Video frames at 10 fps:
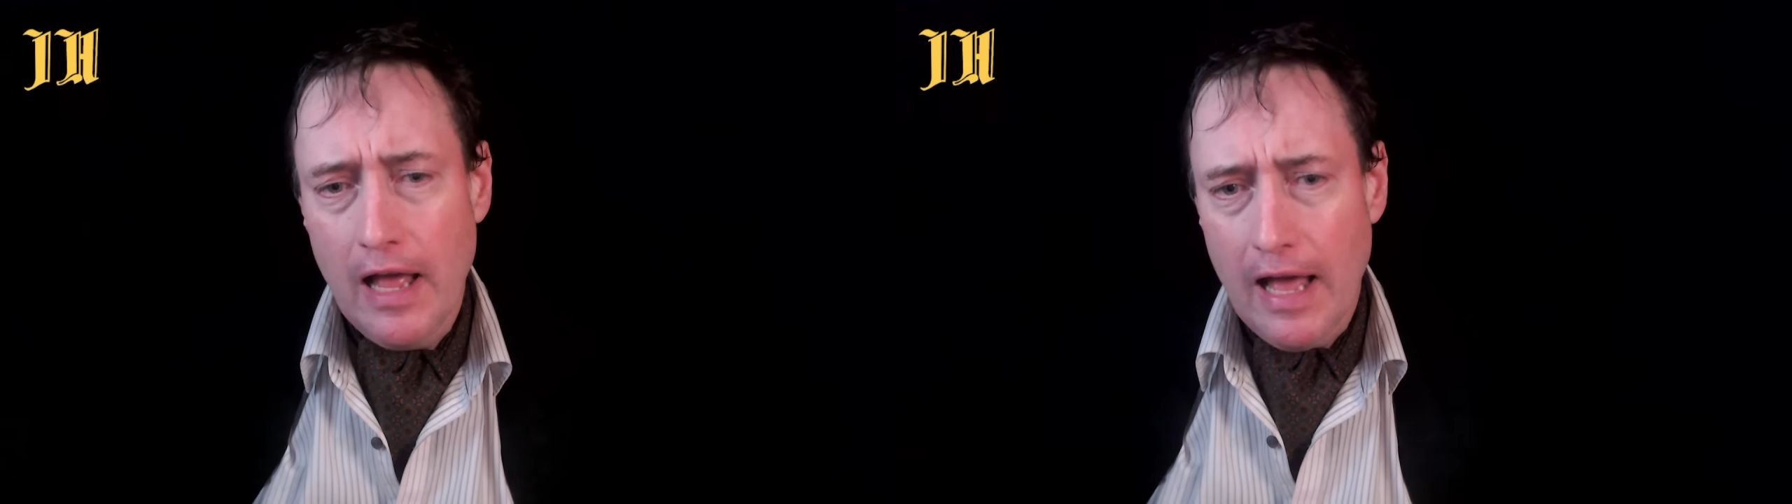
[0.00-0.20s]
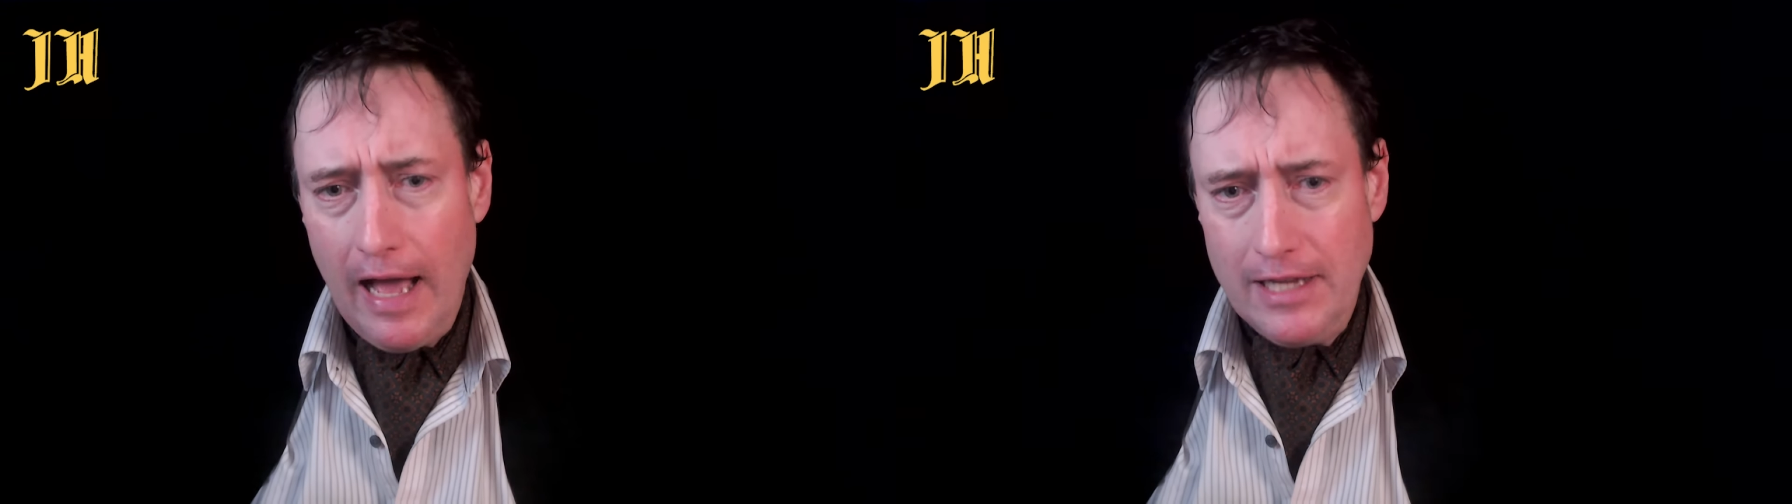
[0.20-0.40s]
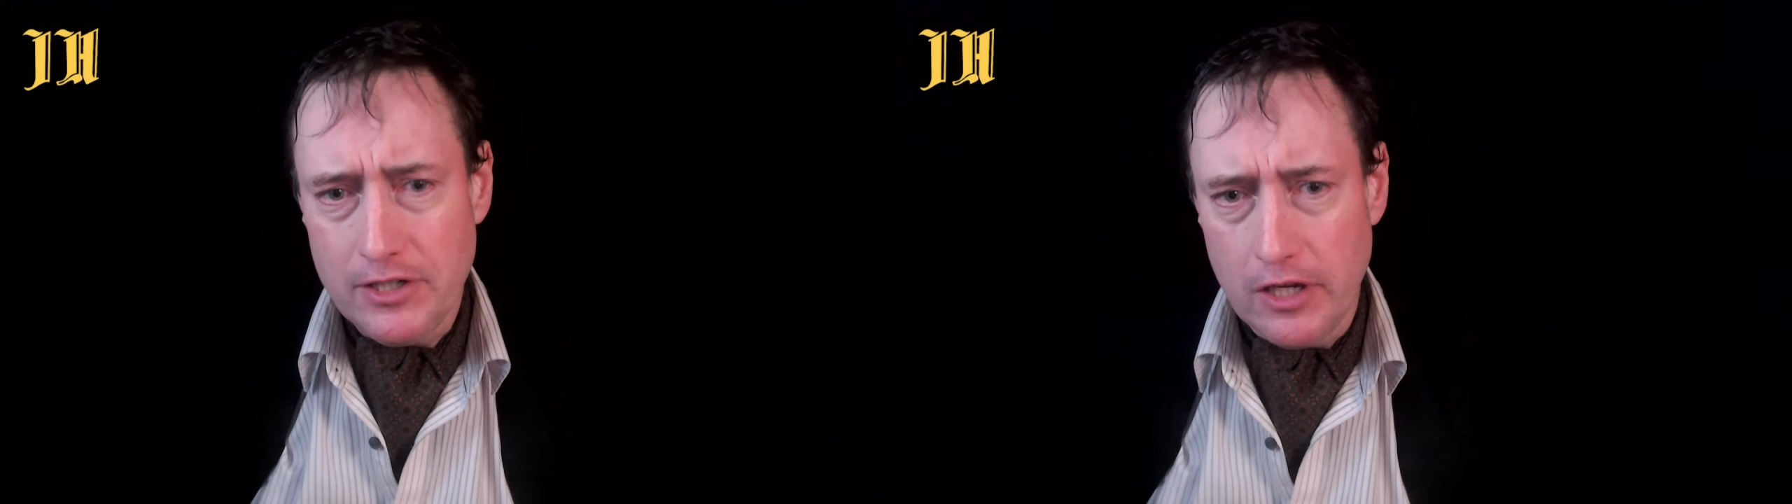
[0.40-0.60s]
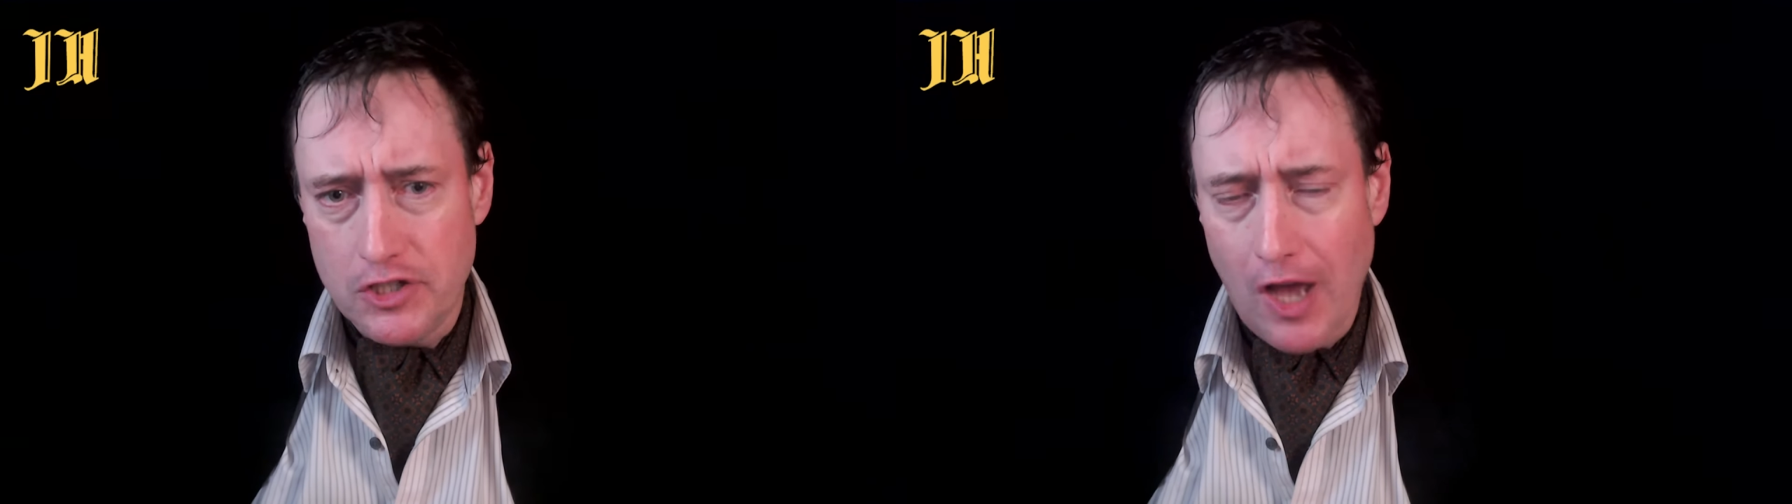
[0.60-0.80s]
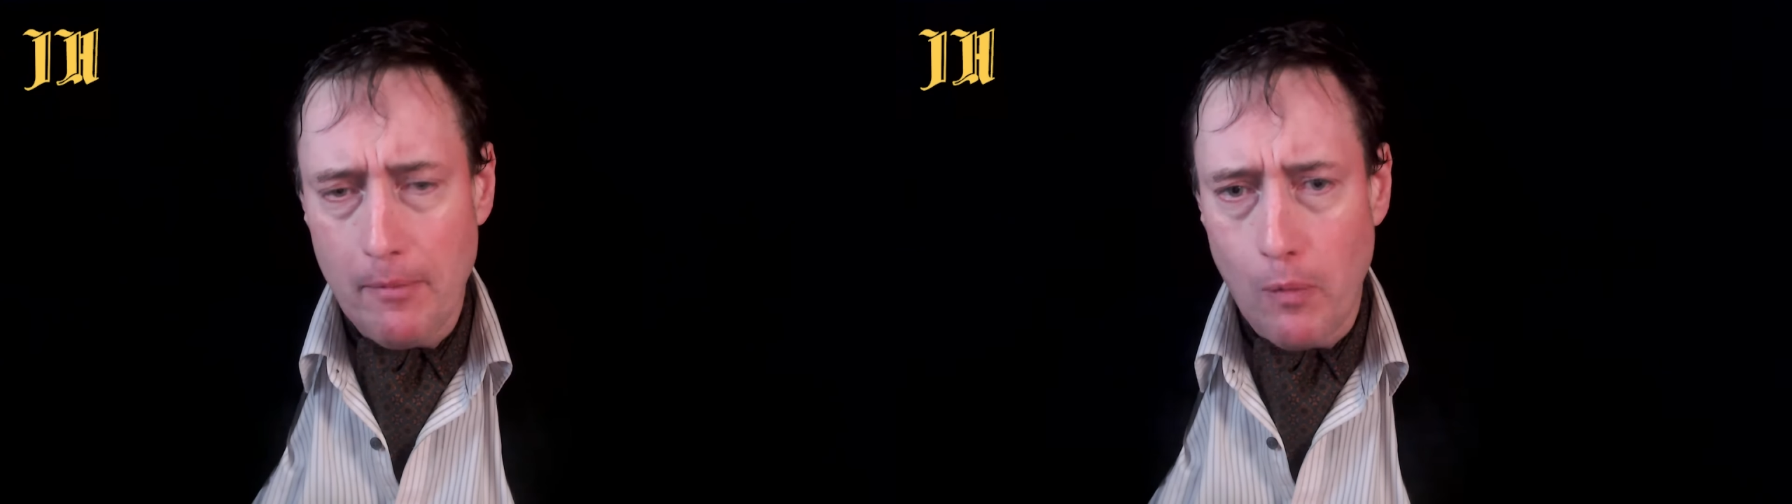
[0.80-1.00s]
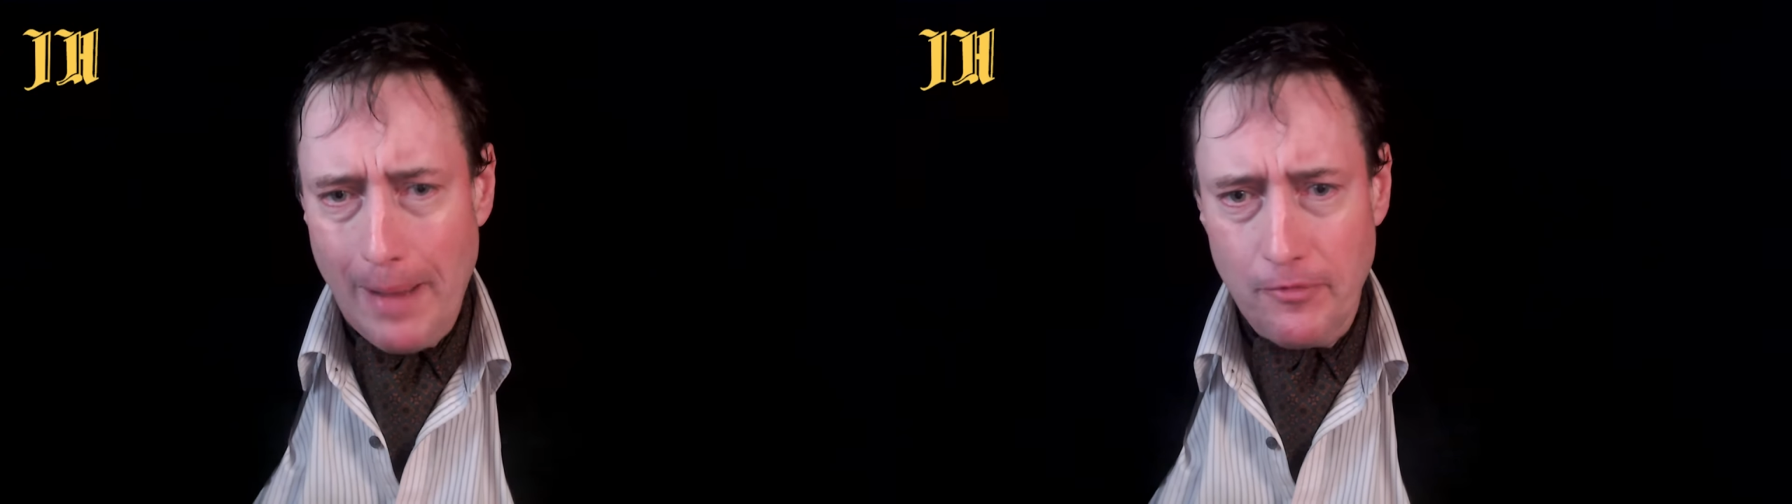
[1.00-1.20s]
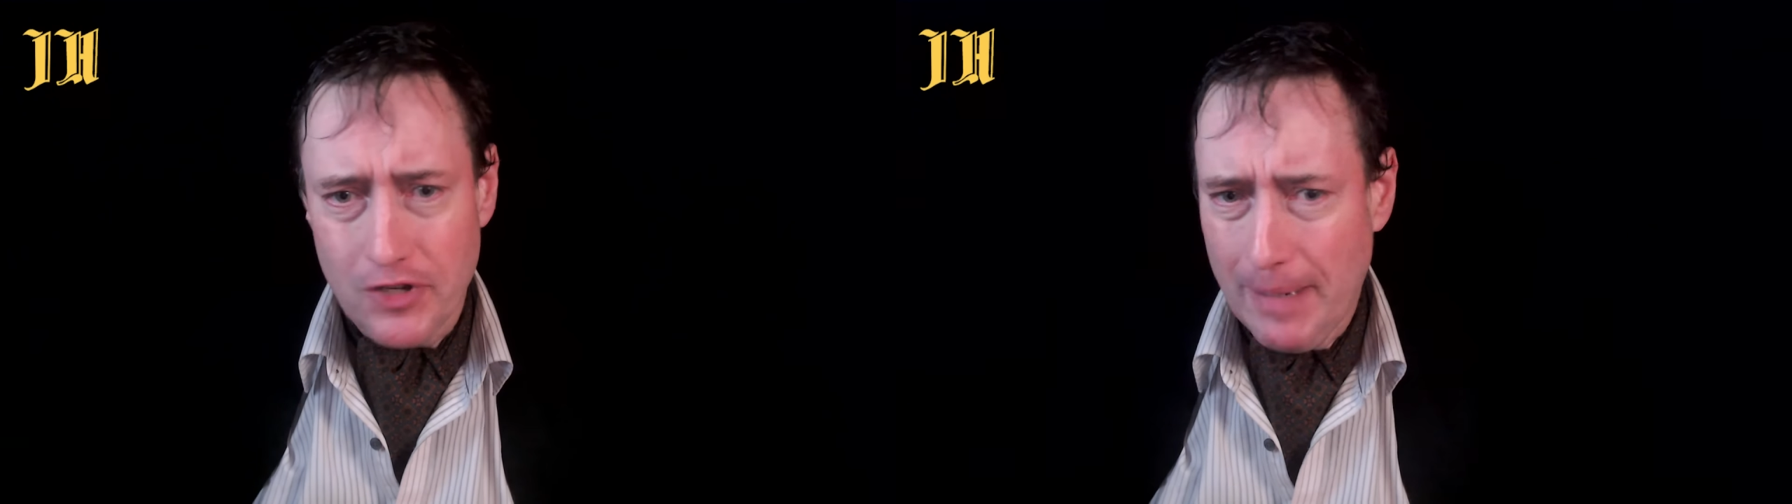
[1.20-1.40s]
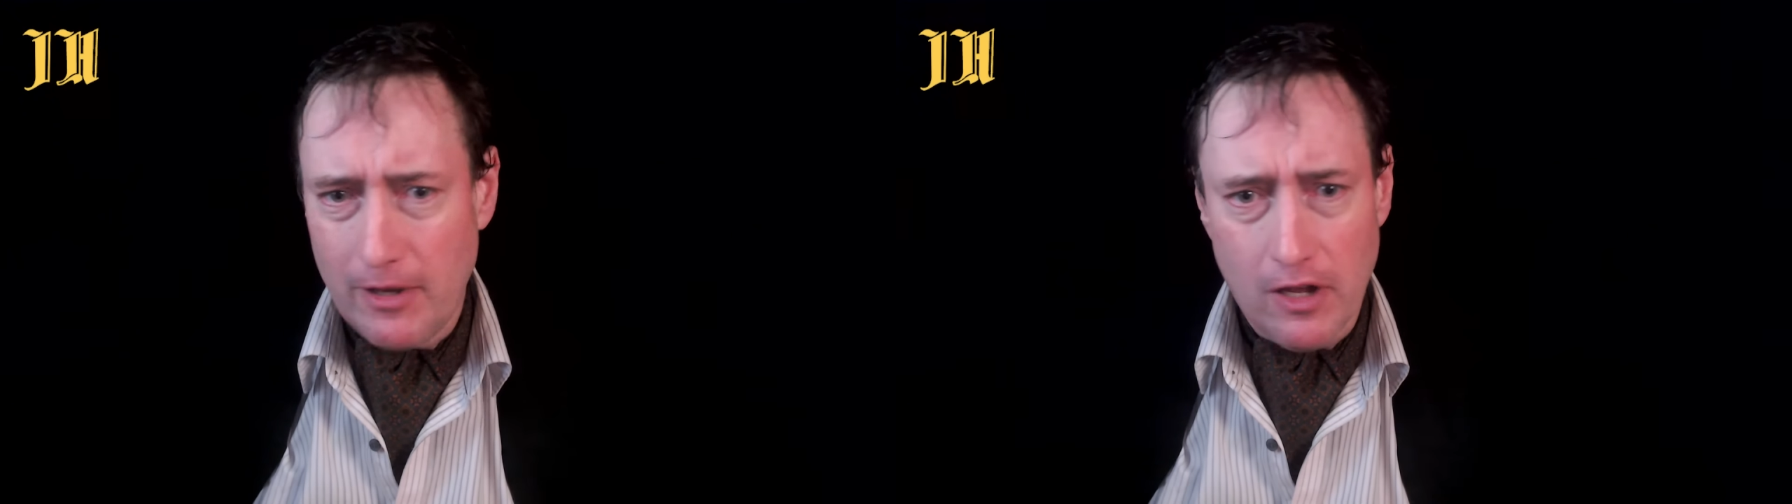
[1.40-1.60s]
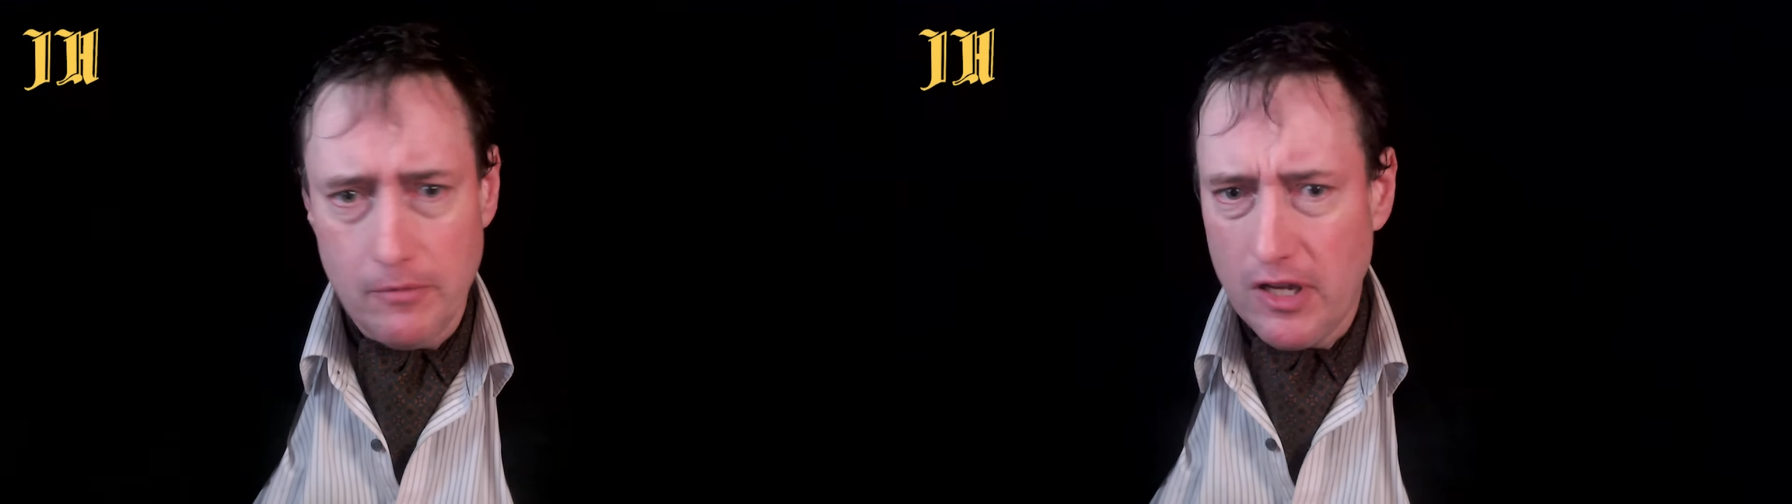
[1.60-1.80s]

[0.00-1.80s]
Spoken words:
and Simon Webb who's come out and